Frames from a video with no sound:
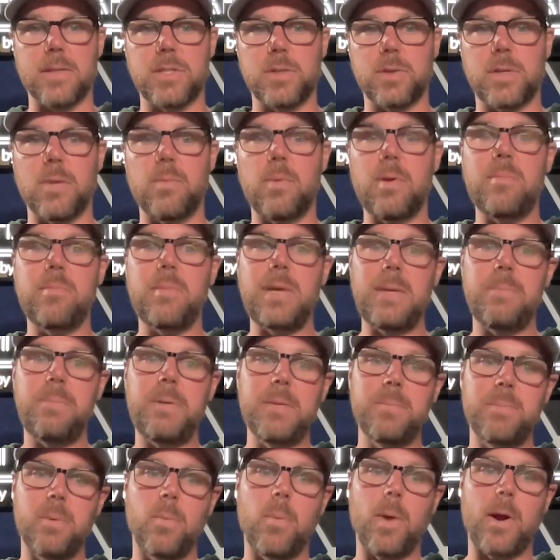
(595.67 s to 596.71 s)
So, can we meet
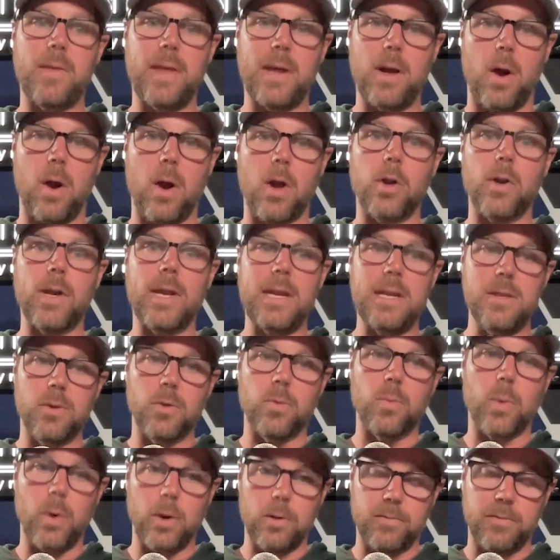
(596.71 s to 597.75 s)
people where they are in their
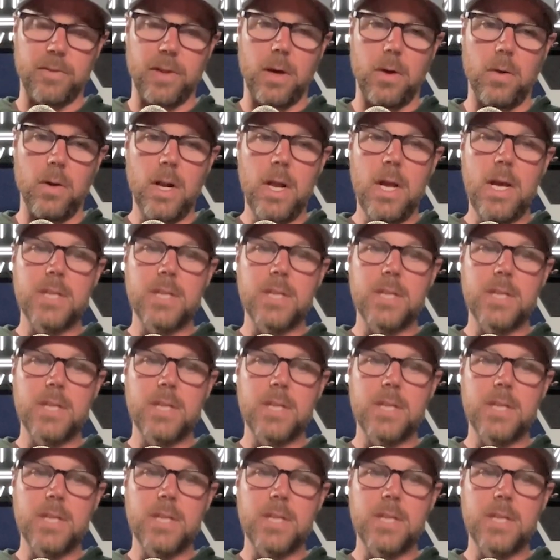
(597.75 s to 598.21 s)
workflow?